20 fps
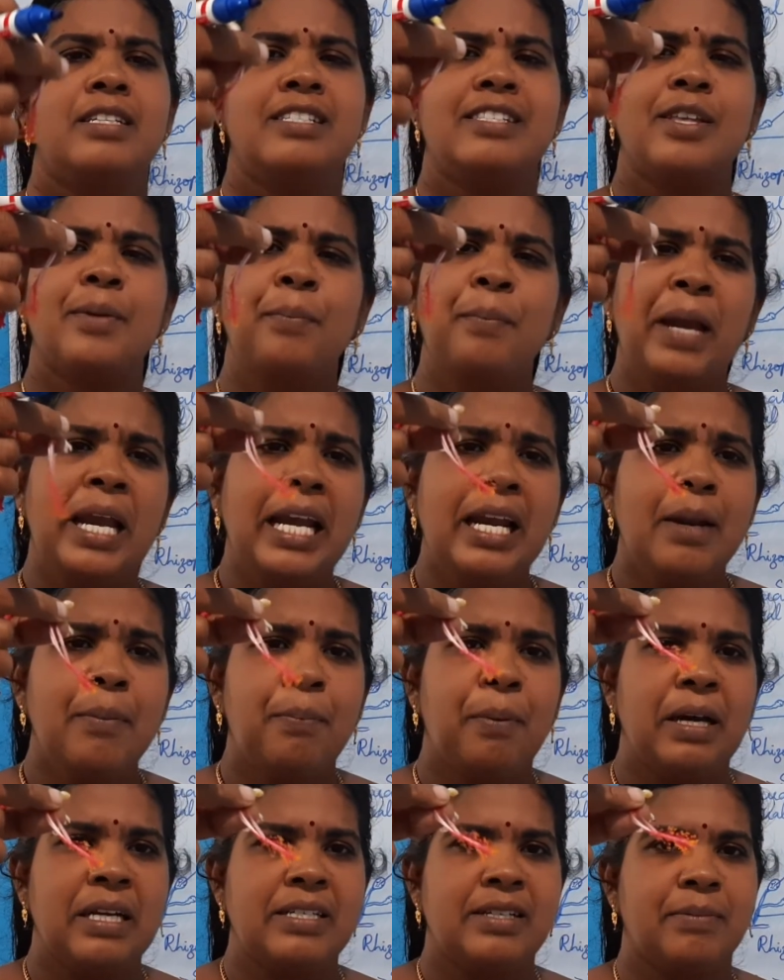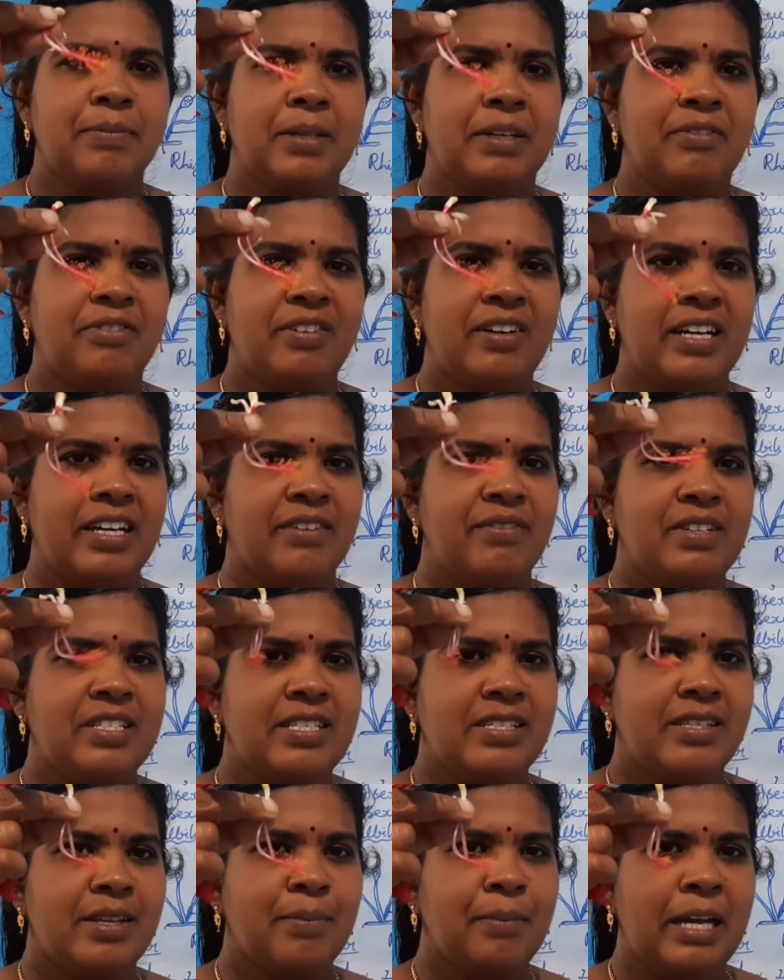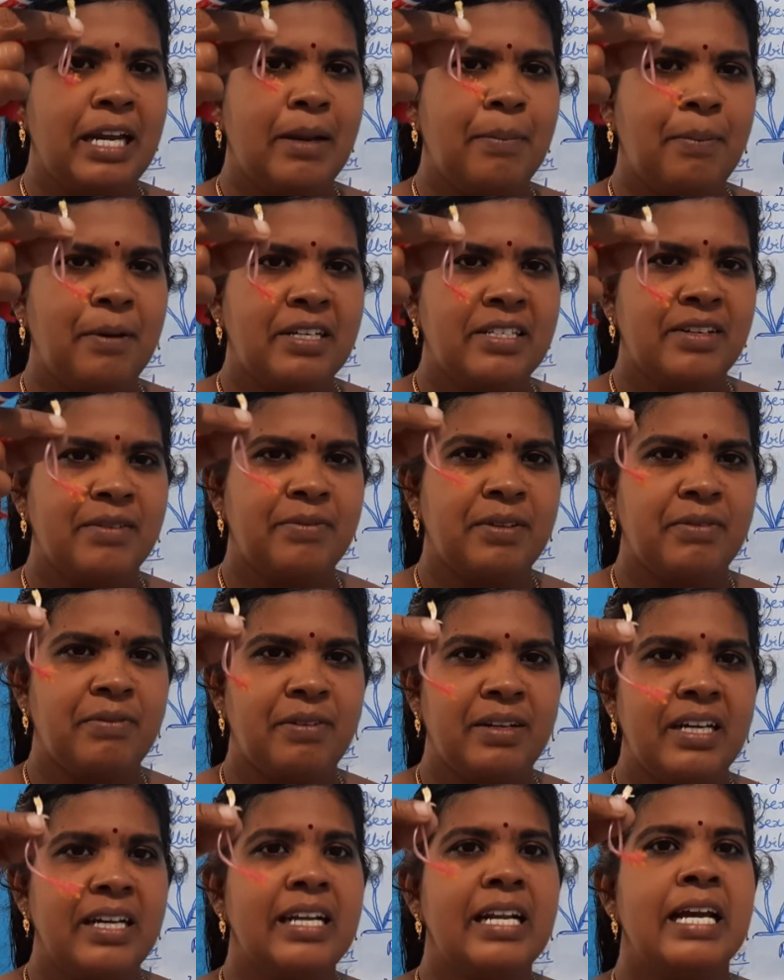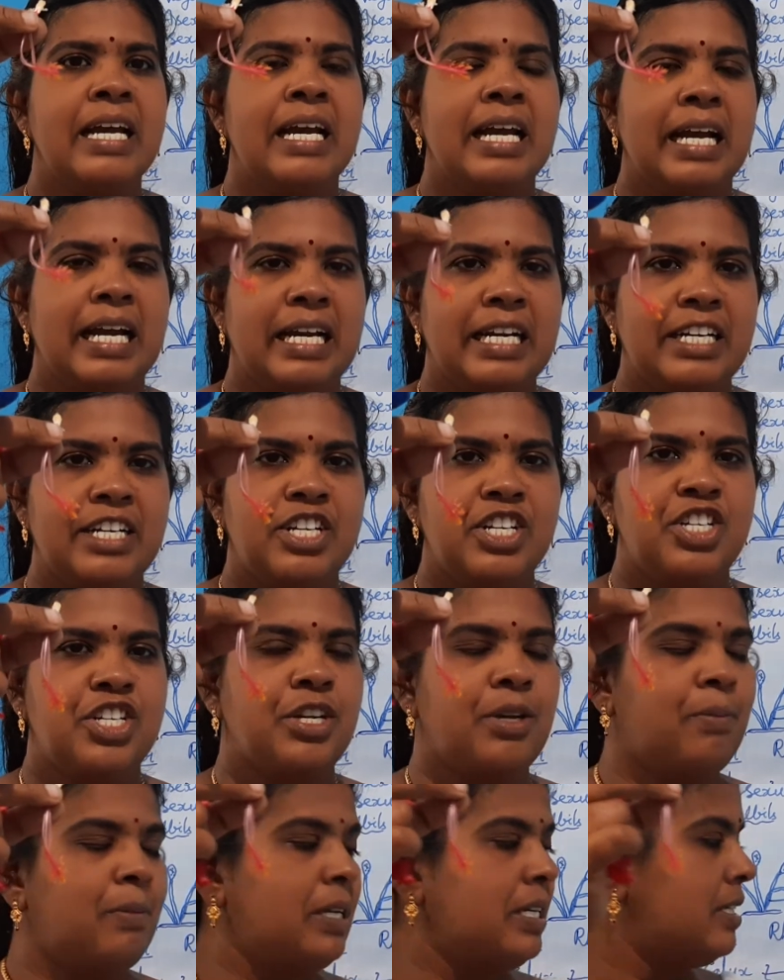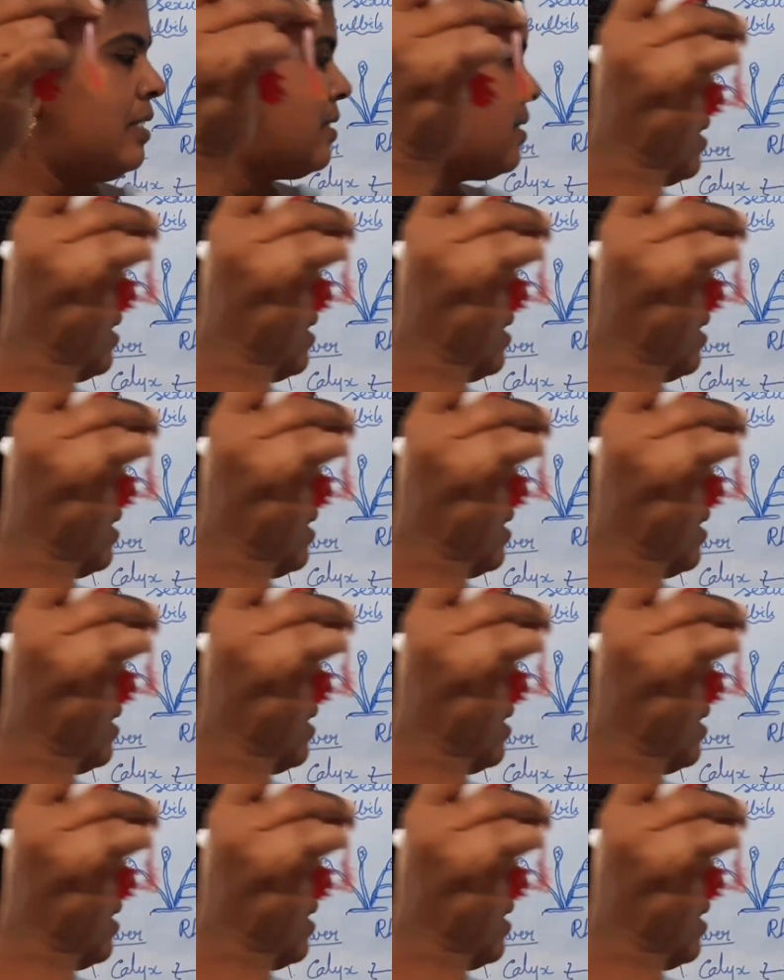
the male part of the flower. Which is the male part of the flower? Androecium. It is